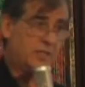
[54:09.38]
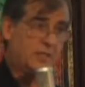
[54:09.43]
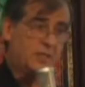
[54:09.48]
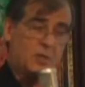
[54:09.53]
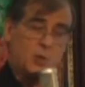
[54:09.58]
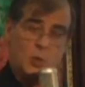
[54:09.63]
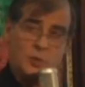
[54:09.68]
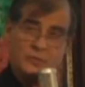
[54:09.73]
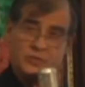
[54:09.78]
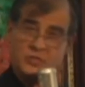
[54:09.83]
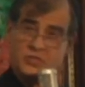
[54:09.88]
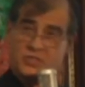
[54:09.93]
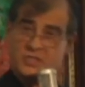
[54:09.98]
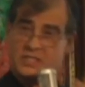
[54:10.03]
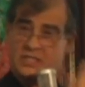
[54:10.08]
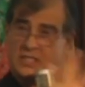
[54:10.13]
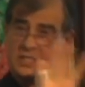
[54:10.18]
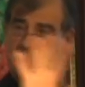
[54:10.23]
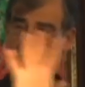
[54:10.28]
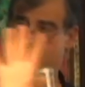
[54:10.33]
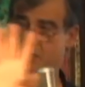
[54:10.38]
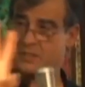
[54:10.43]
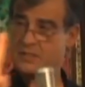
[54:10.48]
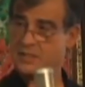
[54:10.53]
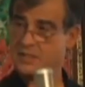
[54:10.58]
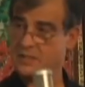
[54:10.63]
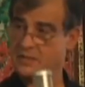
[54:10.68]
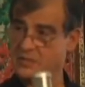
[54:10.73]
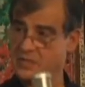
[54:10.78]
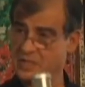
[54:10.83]
oversees
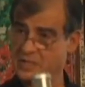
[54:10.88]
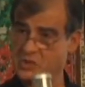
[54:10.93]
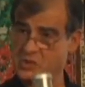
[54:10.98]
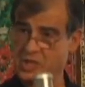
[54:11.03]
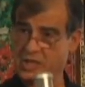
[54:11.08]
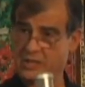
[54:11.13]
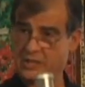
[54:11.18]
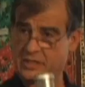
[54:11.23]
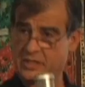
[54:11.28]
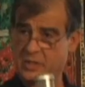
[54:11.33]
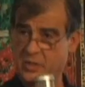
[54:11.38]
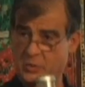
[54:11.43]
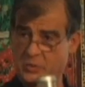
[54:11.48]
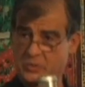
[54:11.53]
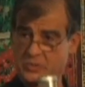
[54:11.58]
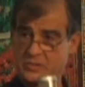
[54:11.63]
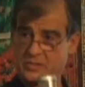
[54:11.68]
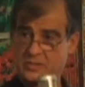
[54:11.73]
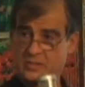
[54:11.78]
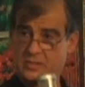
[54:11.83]
the angelic host.